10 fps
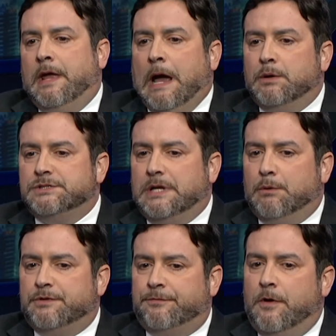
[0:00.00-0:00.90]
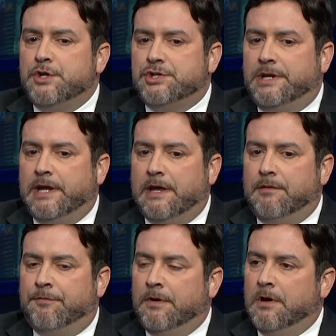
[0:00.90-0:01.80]
I was I was functioning at
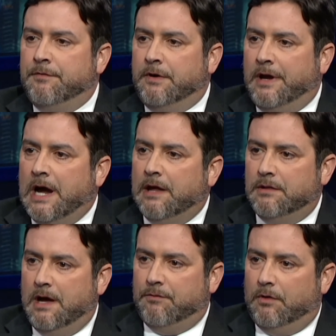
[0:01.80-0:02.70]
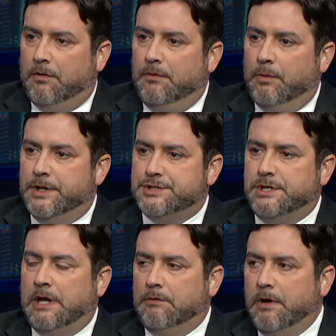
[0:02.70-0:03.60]
a very very high level,
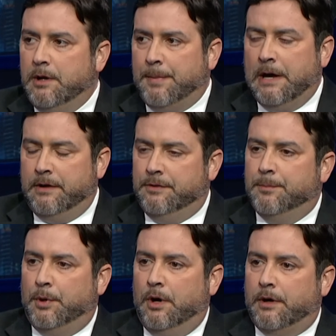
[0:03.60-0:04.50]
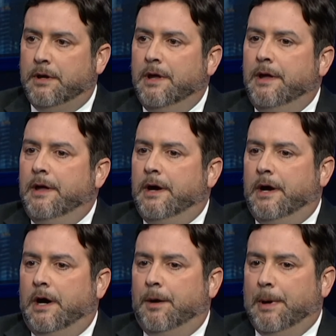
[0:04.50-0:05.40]
which I write about in the book.
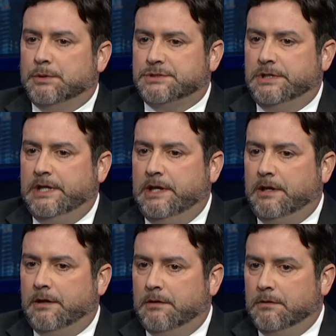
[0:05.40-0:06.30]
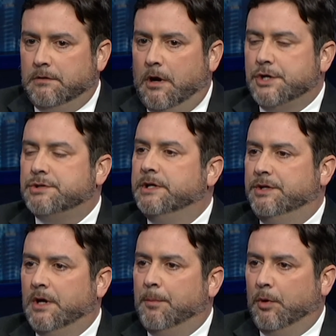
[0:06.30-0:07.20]
Um, I was leading largely a
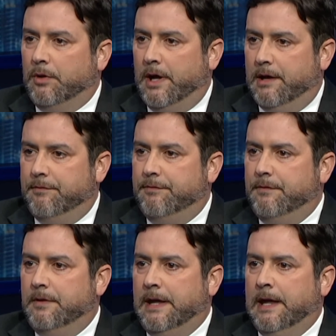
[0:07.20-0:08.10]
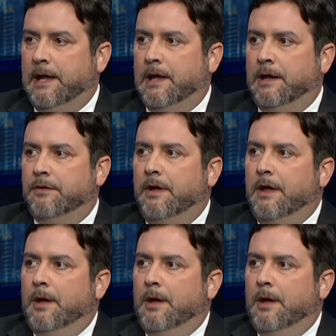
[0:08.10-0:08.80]
double life, and